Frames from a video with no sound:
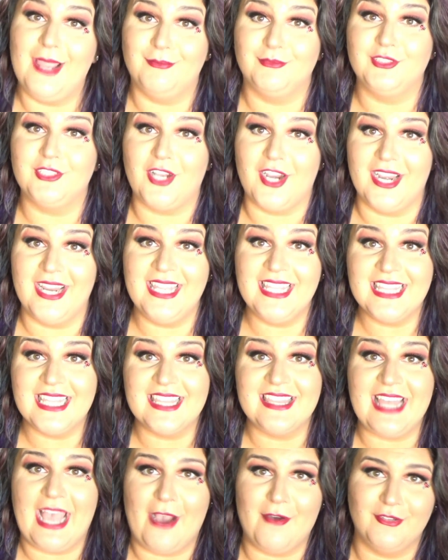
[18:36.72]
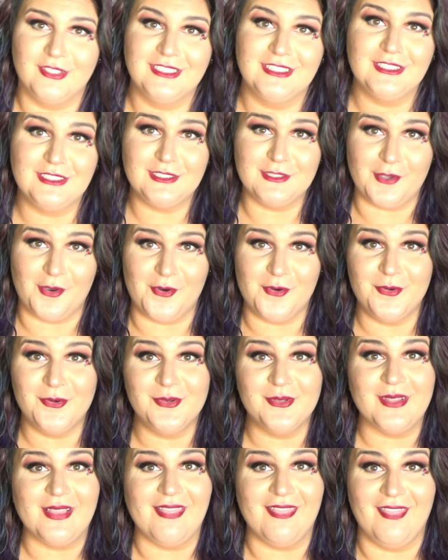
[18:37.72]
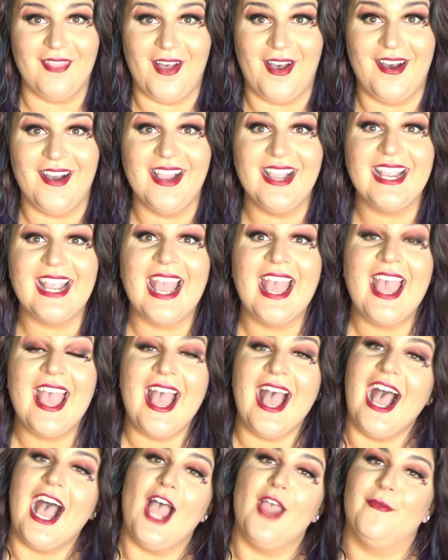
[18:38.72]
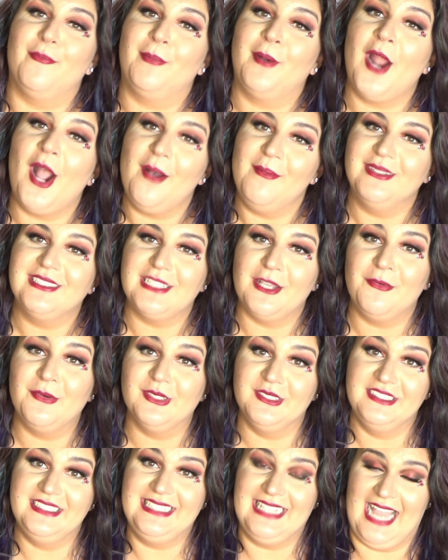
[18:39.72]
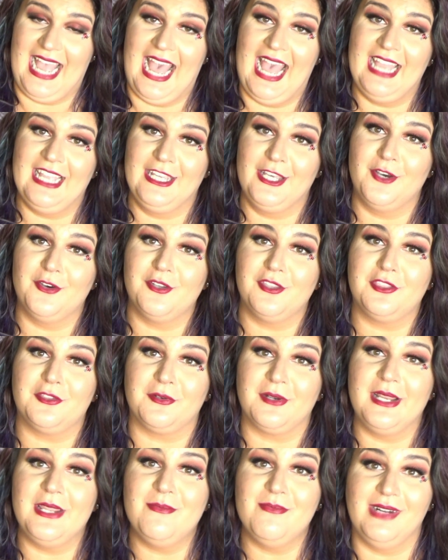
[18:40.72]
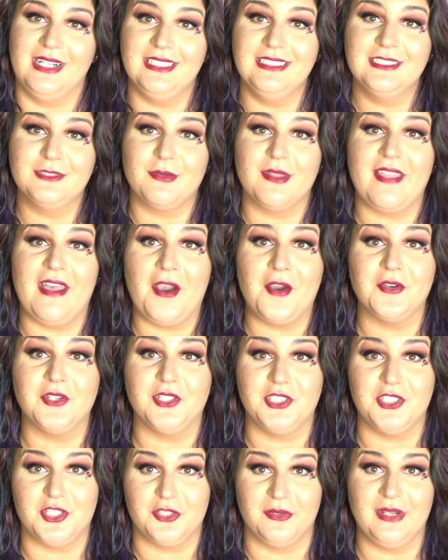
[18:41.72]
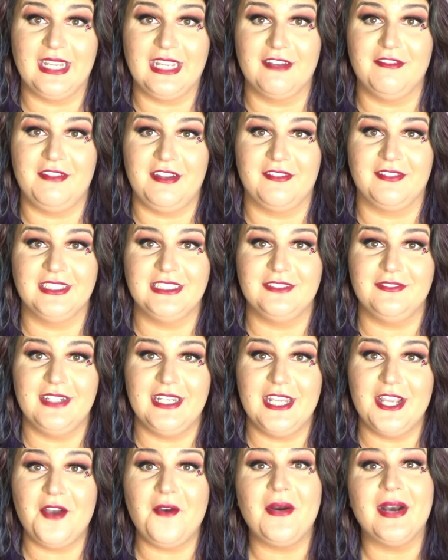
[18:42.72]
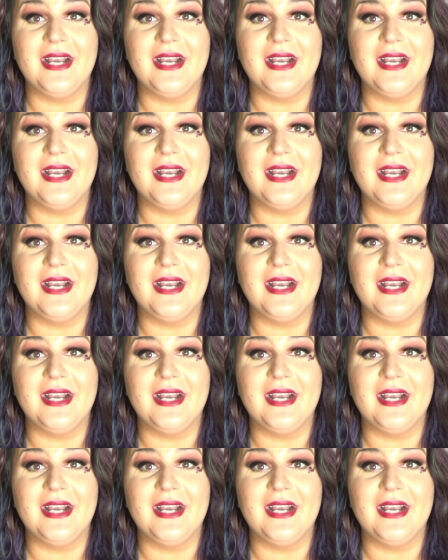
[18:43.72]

I'm sorry that that was so long. I promise I will not go 3 months without doing a favorites video